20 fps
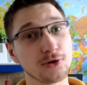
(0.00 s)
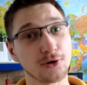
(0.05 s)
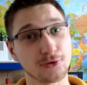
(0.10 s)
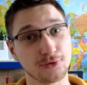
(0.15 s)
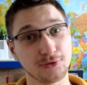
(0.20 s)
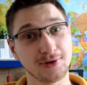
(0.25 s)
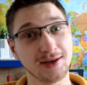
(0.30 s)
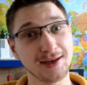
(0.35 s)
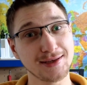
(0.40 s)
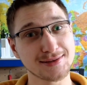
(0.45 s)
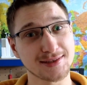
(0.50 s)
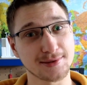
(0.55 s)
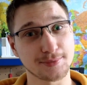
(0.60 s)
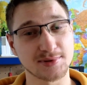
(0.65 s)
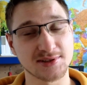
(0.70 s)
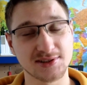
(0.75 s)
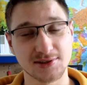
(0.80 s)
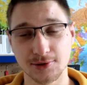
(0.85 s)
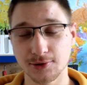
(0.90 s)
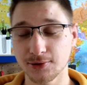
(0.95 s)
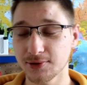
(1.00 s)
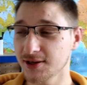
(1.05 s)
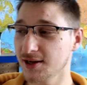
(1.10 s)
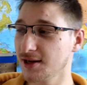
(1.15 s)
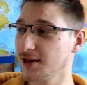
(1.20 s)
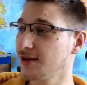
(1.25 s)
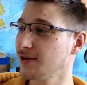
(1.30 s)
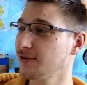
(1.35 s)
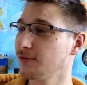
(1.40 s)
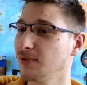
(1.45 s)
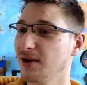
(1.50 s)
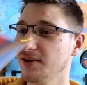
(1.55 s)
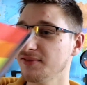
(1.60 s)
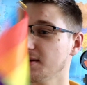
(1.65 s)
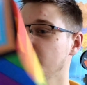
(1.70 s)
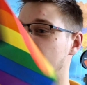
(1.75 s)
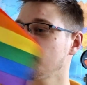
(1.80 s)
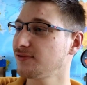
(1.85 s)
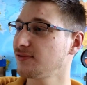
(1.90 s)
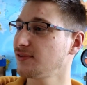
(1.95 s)
On today's episode,
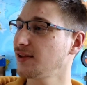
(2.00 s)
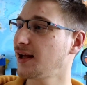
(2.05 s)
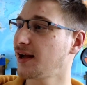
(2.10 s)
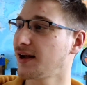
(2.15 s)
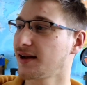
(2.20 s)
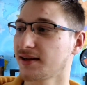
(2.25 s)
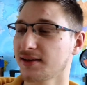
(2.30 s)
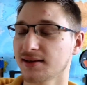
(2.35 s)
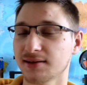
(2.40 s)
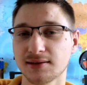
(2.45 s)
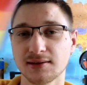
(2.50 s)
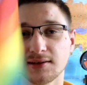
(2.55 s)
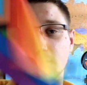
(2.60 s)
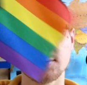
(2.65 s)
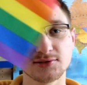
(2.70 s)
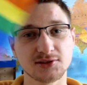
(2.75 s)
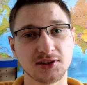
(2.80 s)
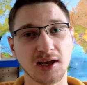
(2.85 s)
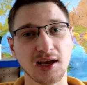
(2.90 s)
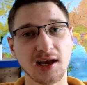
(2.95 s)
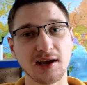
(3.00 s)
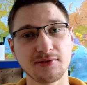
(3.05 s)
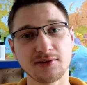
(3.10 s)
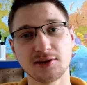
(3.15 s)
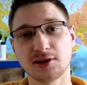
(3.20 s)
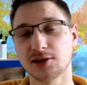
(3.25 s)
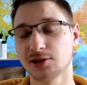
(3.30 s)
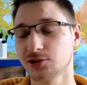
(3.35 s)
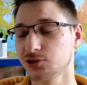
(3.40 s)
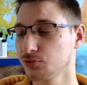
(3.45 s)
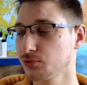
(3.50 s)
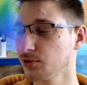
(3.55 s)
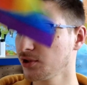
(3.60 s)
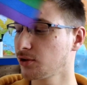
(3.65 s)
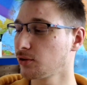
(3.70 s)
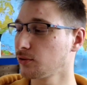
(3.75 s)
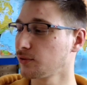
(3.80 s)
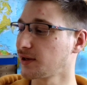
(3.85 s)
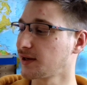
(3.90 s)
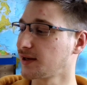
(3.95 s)
waving a flag. See, I have an injury
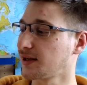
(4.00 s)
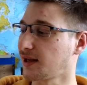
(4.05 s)
called a